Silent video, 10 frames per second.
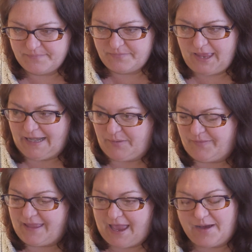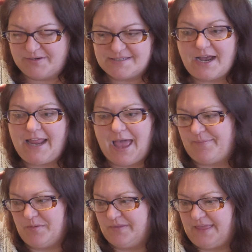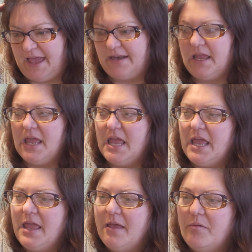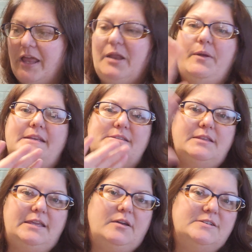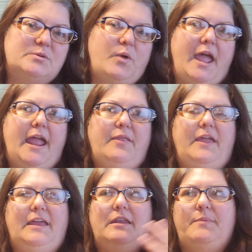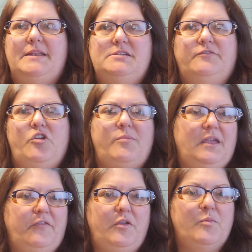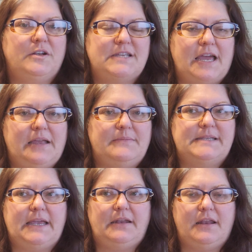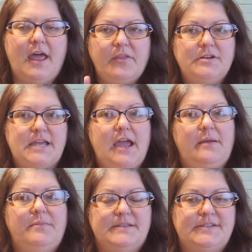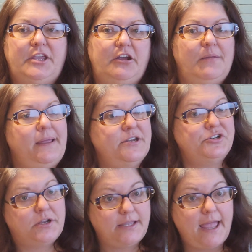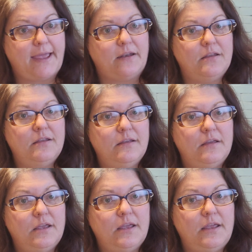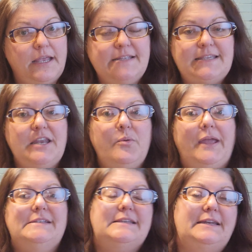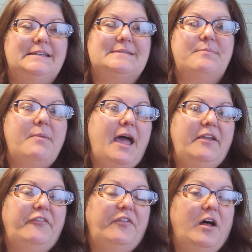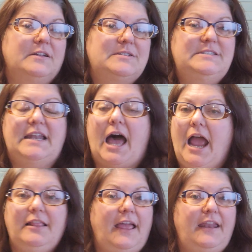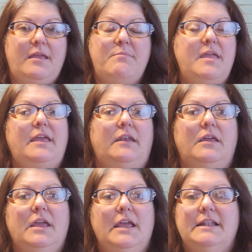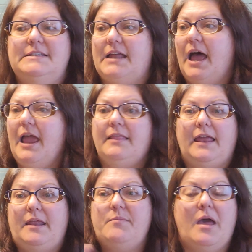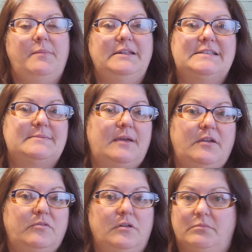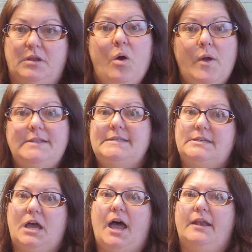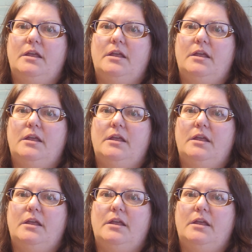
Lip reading: anyway, I was not happy with that. Well, anyway, so he goes away. They end up interviewing me a few more times, and another time the security manager again insinuates that it is my fault. Did I let him in? Did I let him come into my room? No, I did not.